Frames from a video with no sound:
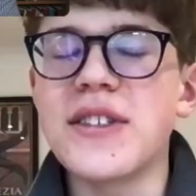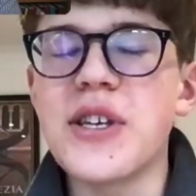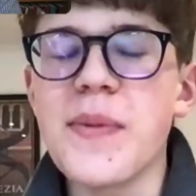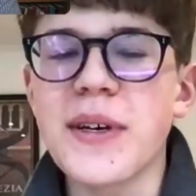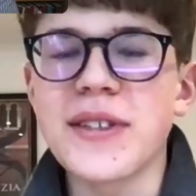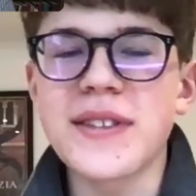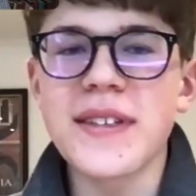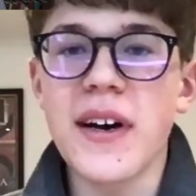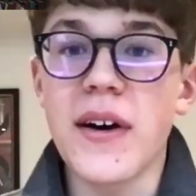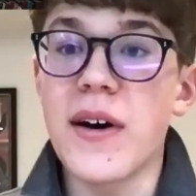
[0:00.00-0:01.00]
you
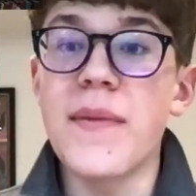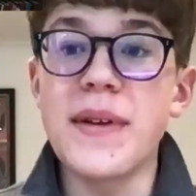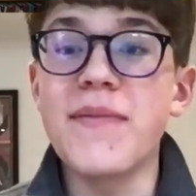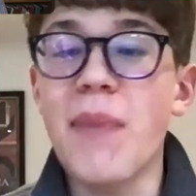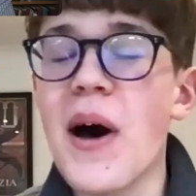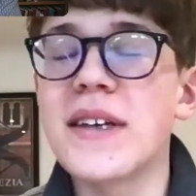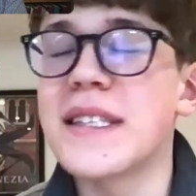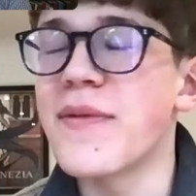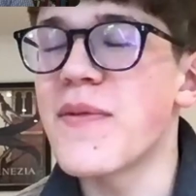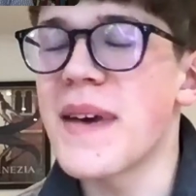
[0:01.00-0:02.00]
because, I mean,
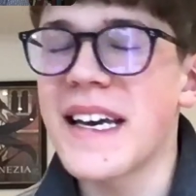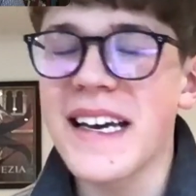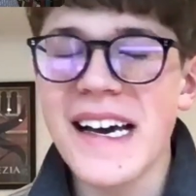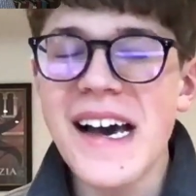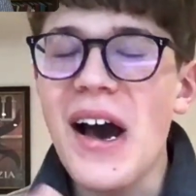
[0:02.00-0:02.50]
personally for me,